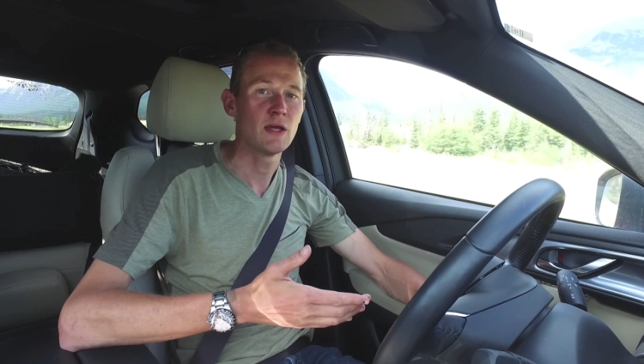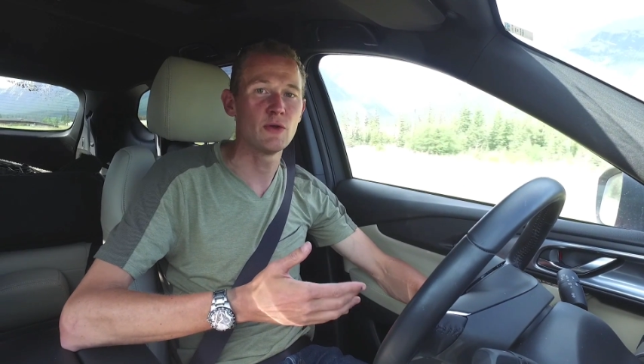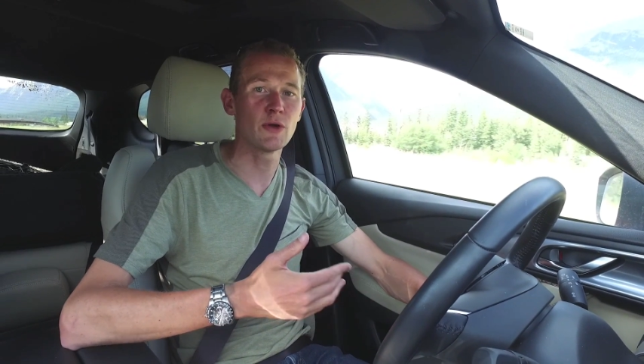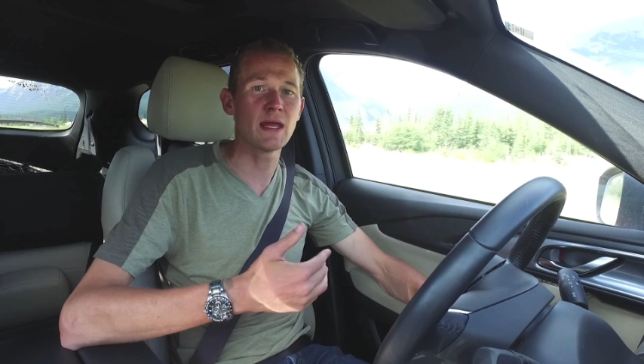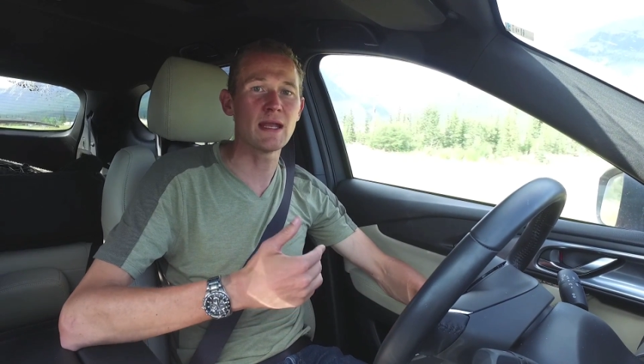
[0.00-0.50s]

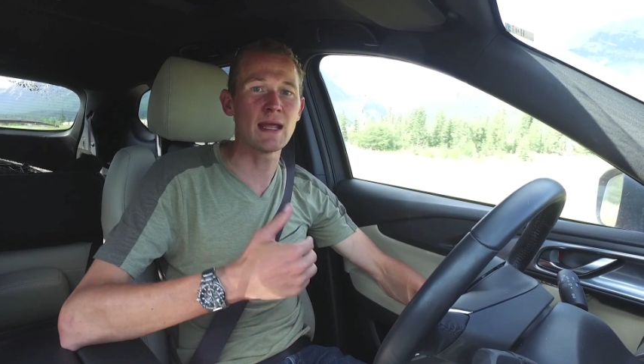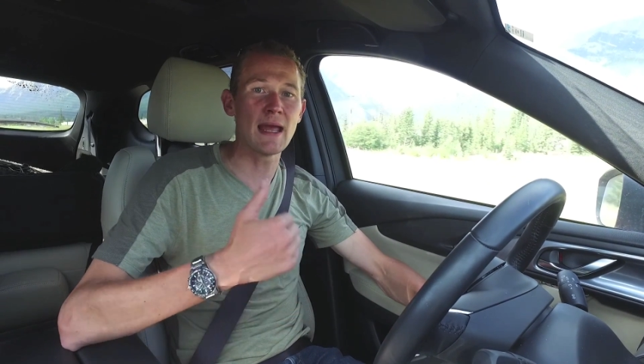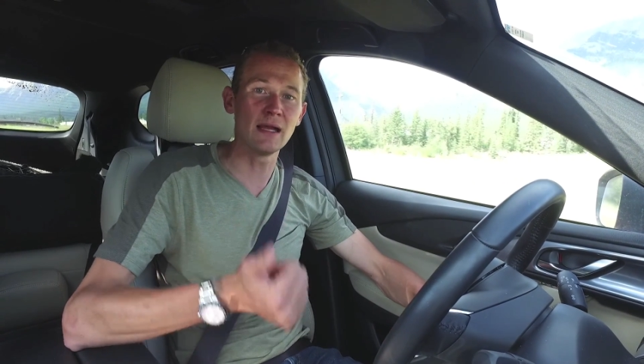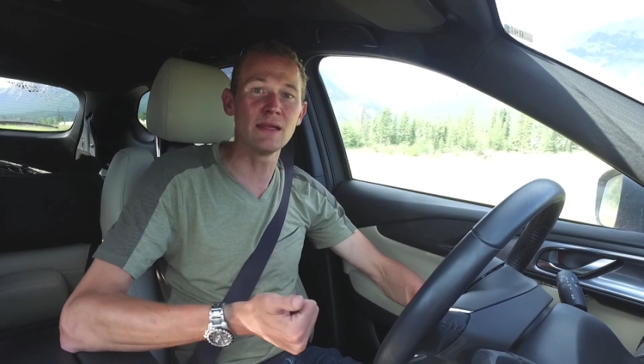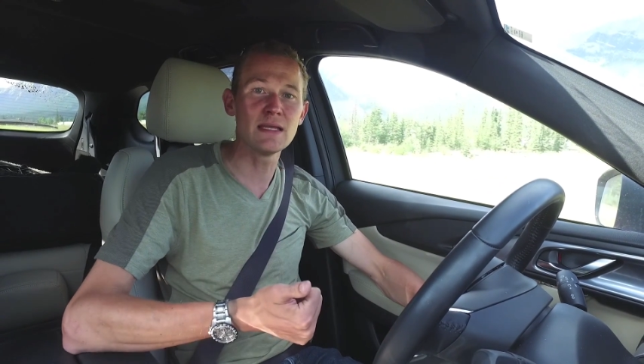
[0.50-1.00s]
you're getting
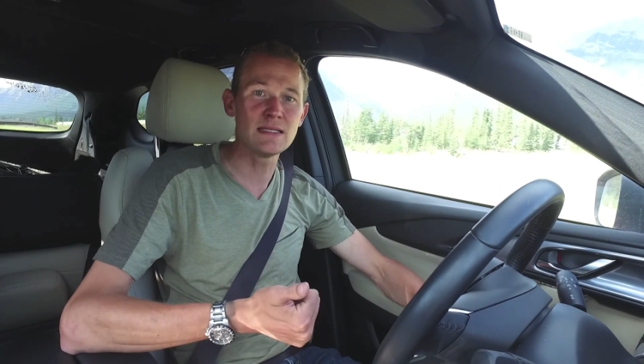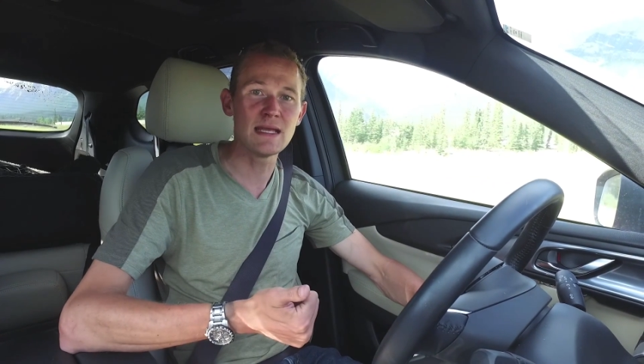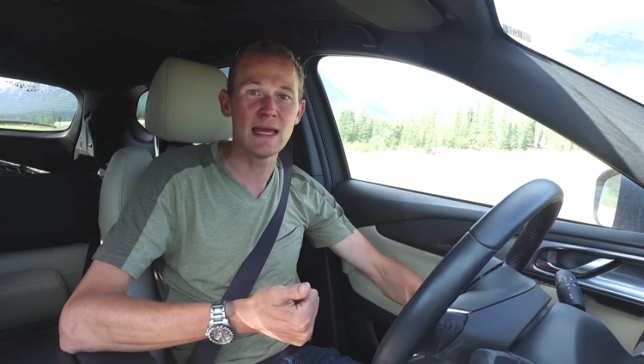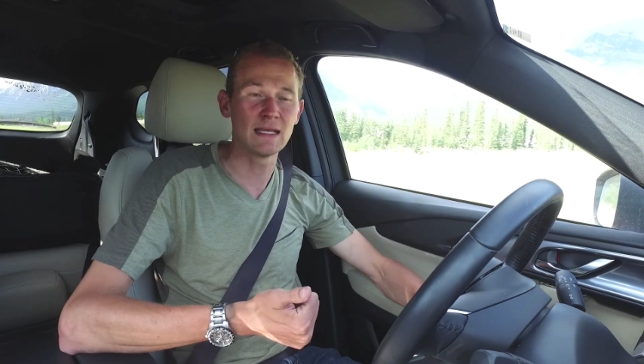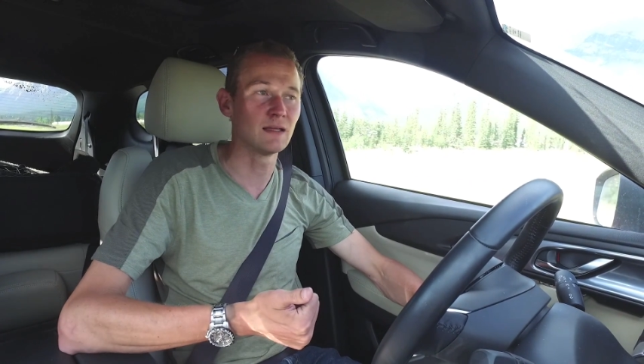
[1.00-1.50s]
LED
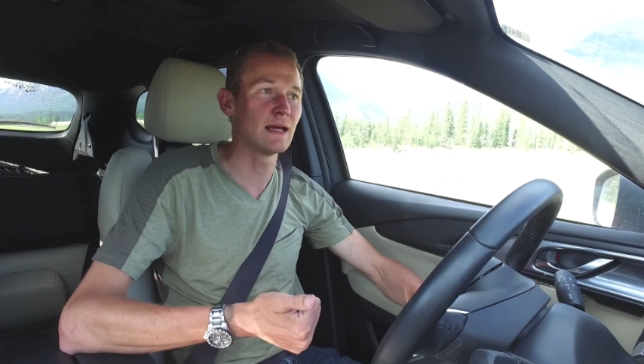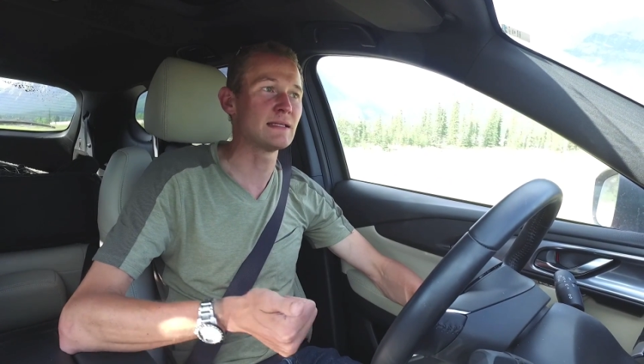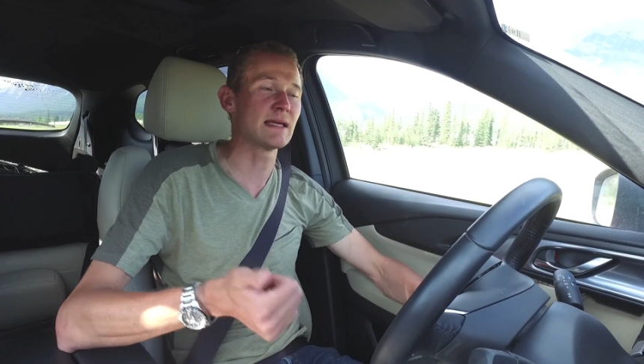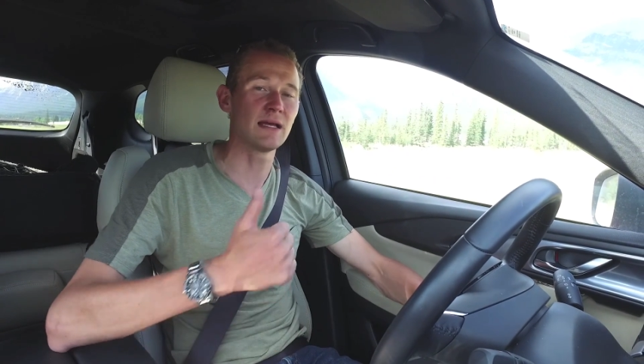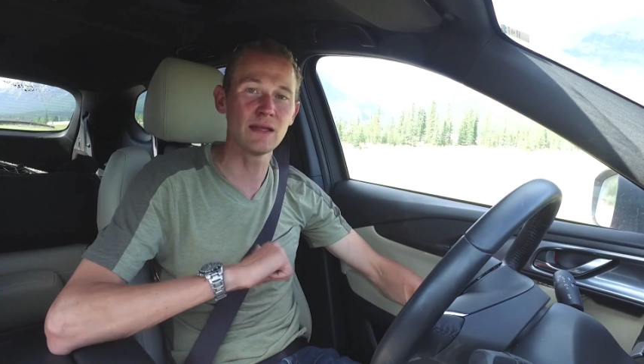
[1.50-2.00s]

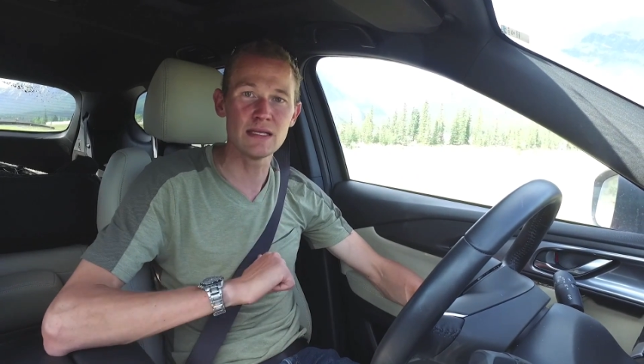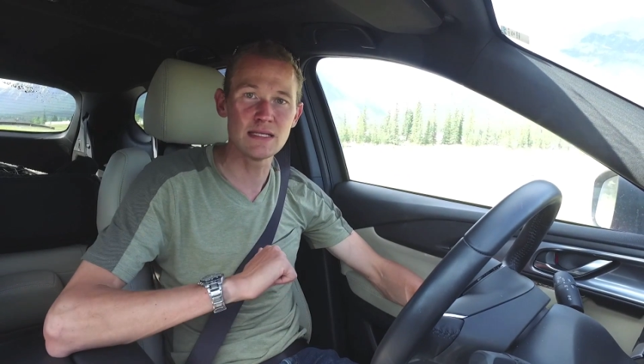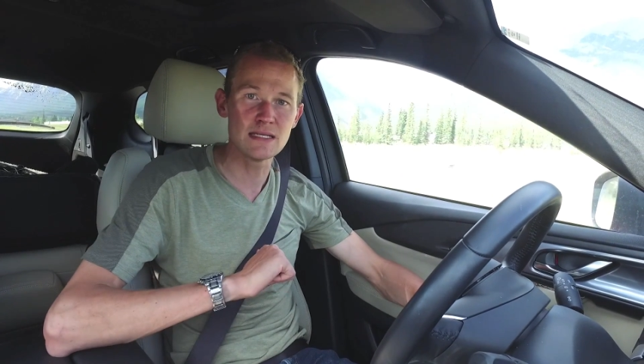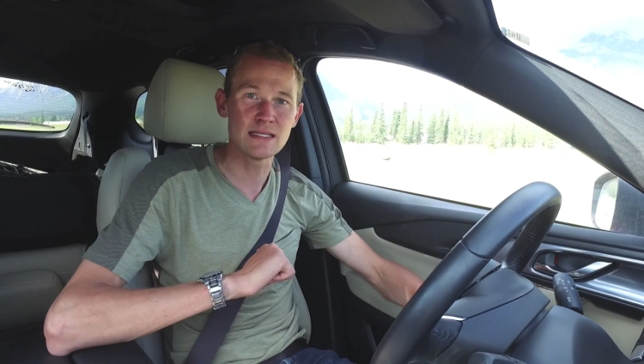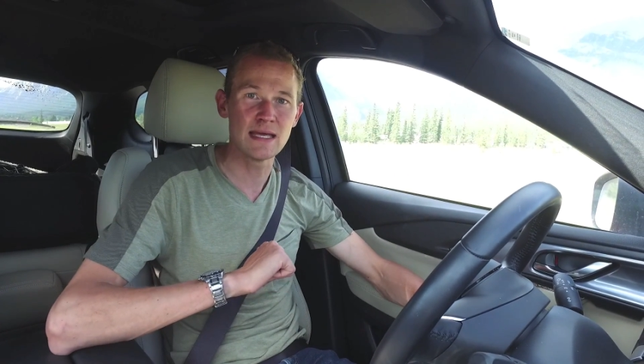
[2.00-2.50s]
headlights,
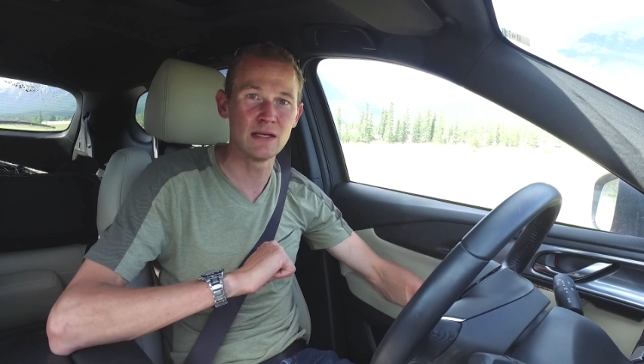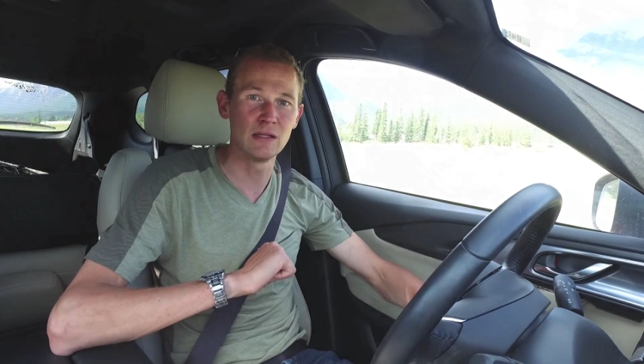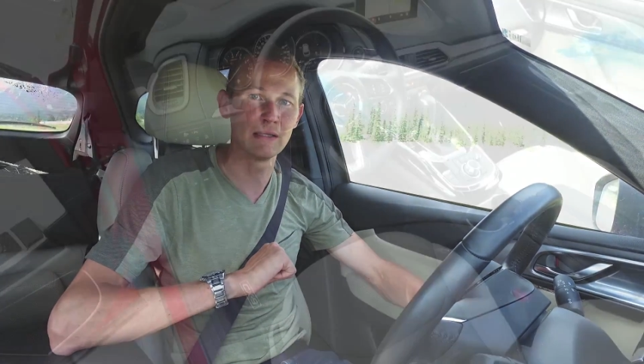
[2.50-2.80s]
LED tail